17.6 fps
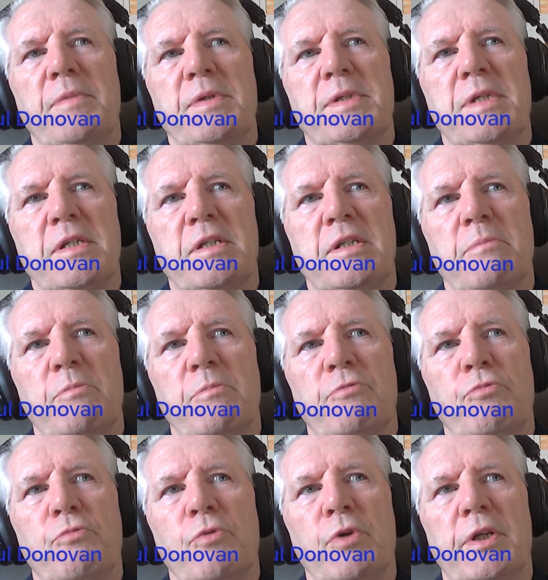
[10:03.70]
system
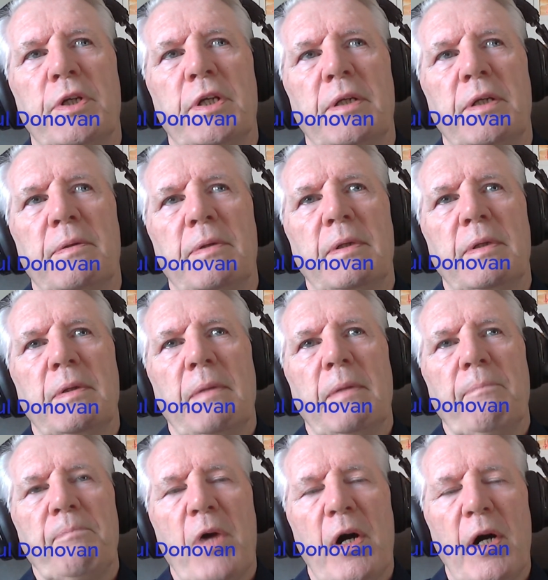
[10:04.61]
of working,
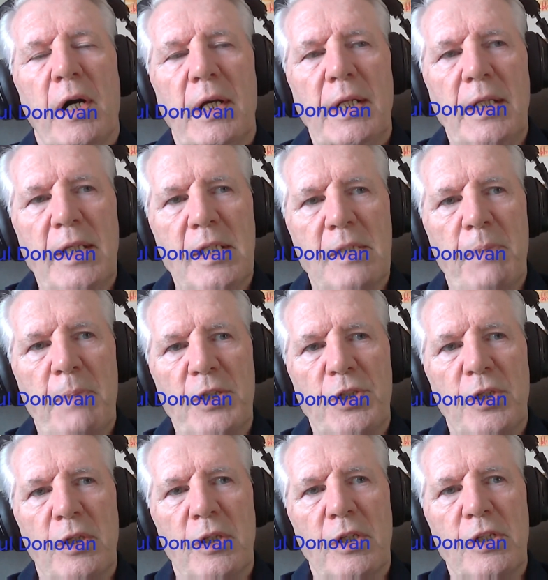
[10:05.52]
highly
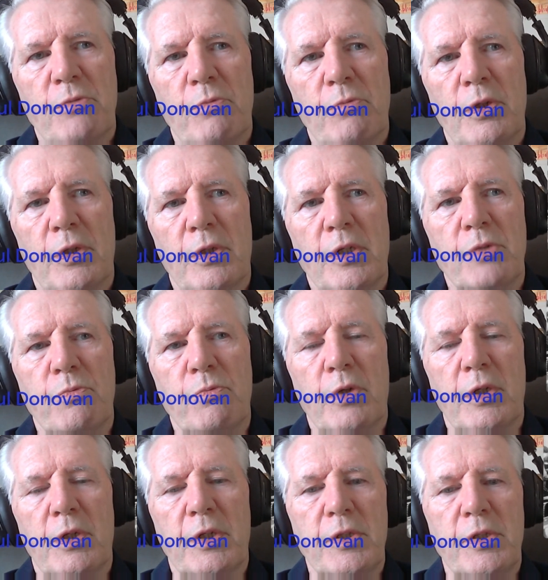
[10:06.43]
specialized workers,
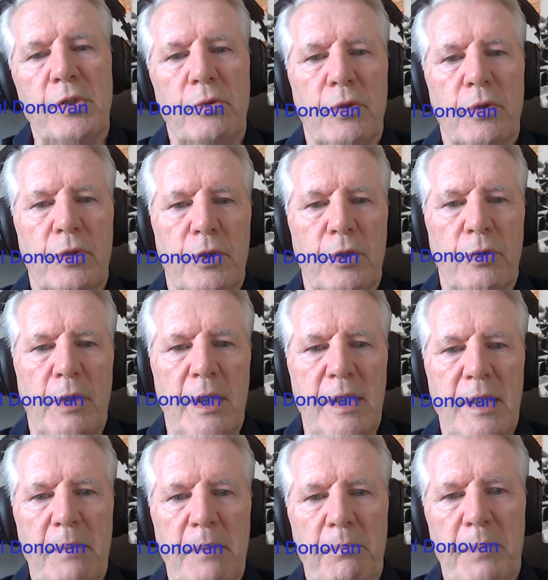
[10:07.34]
workers who could do a
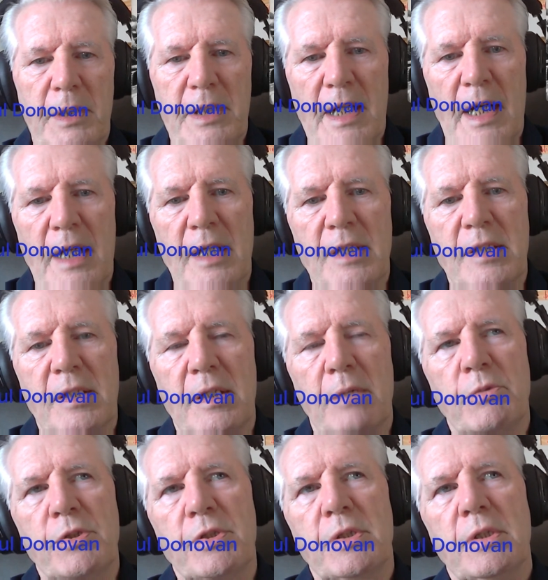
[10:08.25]
simple task
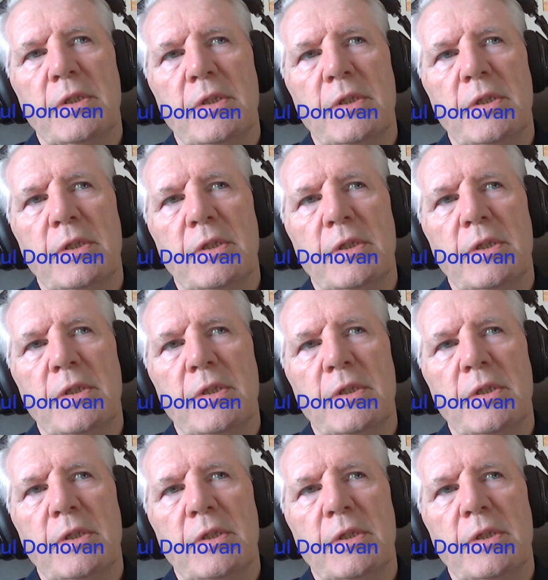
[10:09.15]
that was